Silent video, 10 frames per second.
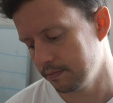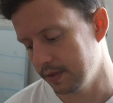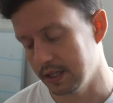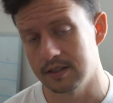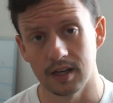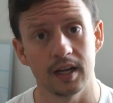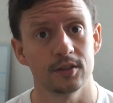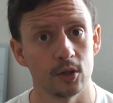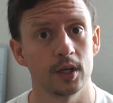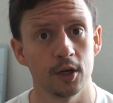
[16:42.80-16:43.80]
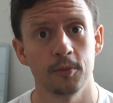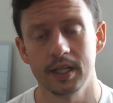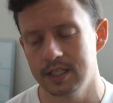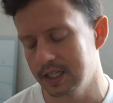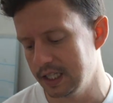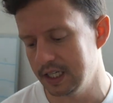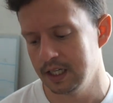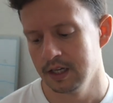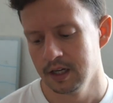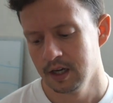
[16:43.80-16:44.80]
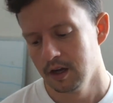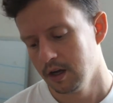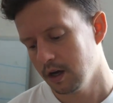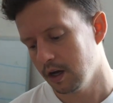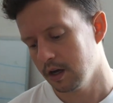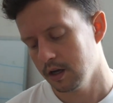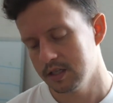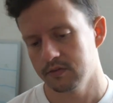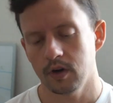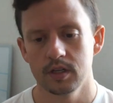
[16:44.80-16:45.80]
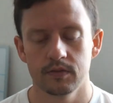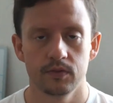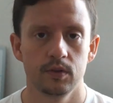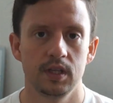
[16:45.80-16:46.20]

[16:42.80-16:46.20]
that's not Tokyo, basically. As far as food,